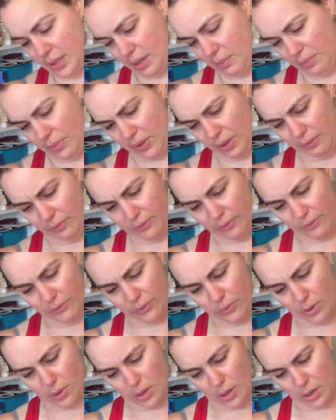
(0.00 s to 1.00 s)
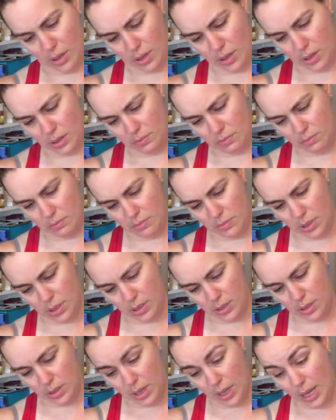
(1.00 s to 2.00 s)
something from
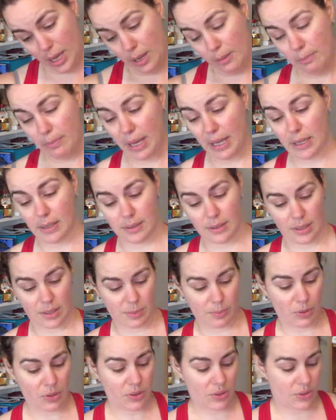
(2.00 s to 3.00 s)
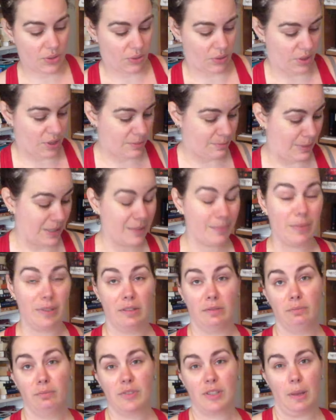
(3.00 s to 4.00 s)
Pegasus Books, so this must have
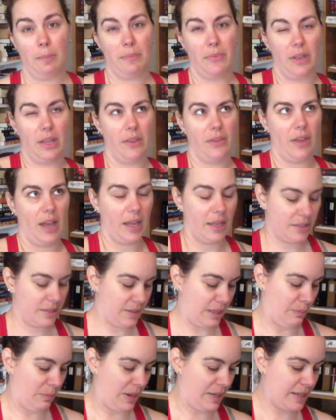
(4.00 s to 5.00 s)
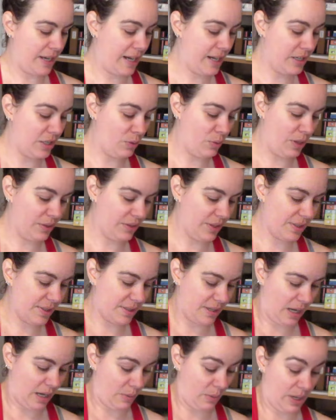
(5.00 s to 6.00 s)
been something that they went, hey, do you want
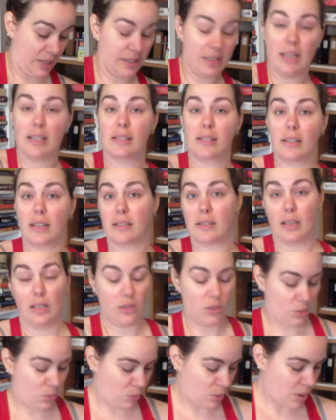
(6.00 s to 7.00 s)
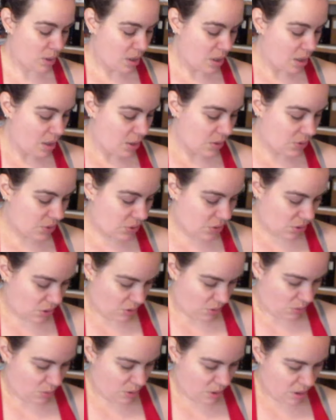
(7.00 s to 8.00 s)
this? And I went, yes, yes, I do.
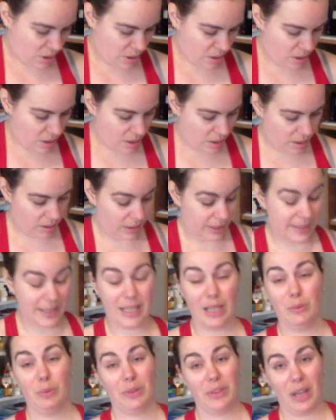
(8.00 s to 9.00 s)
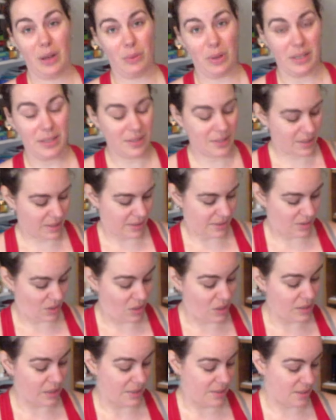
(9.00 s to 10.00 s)
So let's see what that was, because
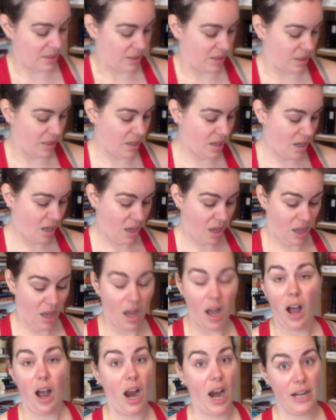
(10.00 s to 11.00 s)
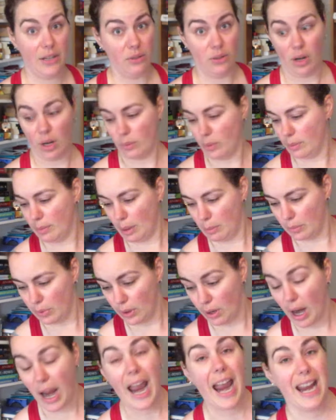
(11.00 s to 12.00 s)
honestly, I do not
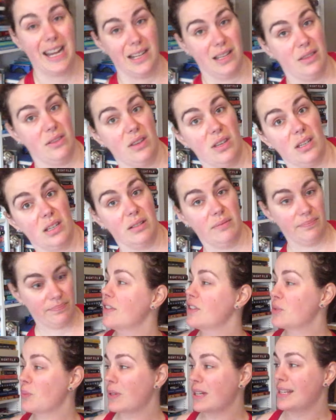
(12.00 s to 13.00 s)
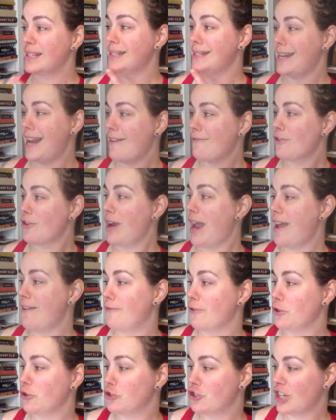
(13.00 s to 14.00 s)
remember anything. This one is Never
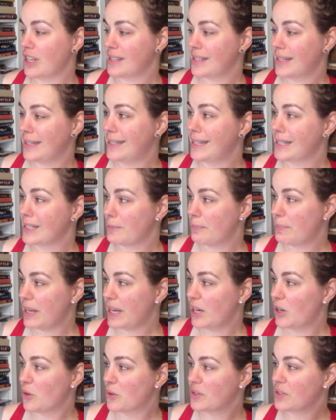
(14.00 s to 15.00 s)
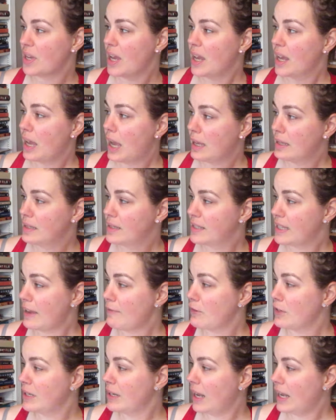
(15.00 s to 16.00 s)
Ever Just Disappears,
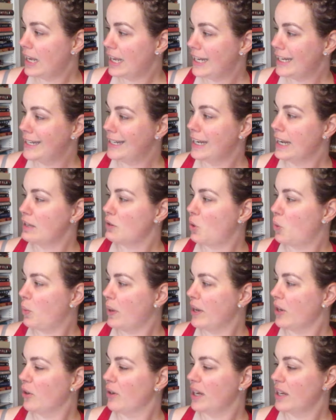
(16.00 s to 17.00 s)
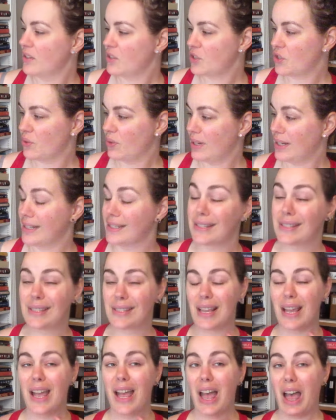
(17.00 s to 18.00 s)
7 Hidden Queer
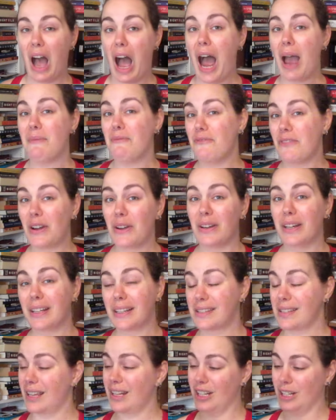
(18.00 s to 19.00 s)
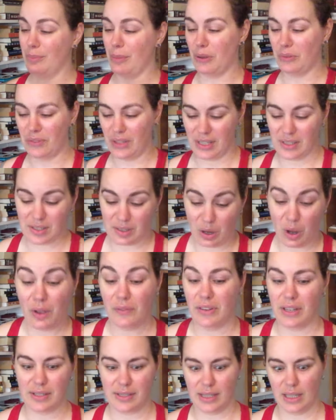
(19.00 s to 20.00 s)
Histories. I'm very excited about this.
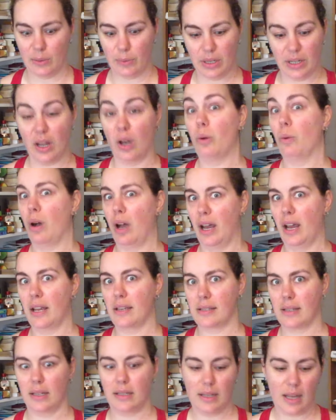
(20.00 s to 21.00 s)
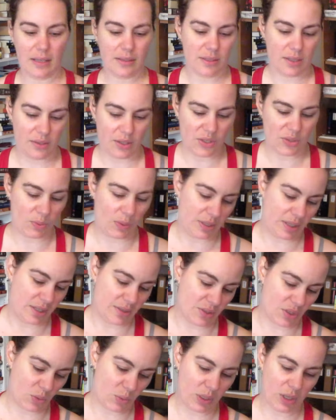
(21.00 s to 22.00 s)
Obviously, we know why I said yes to this one.
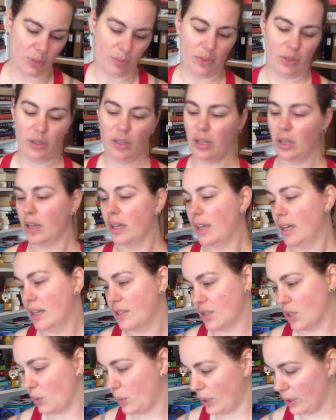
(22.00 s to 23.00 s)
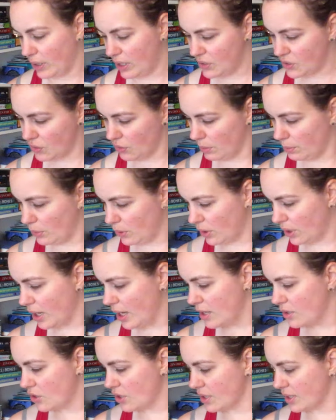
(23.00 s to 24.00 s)
It's a queer book. It's a queer history book.
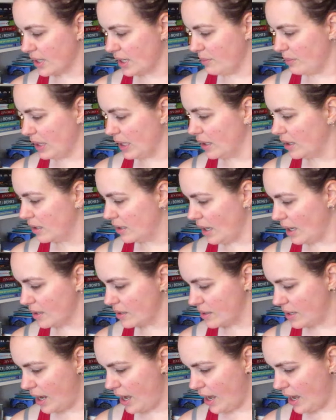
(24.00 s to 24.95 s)
Just give me yes,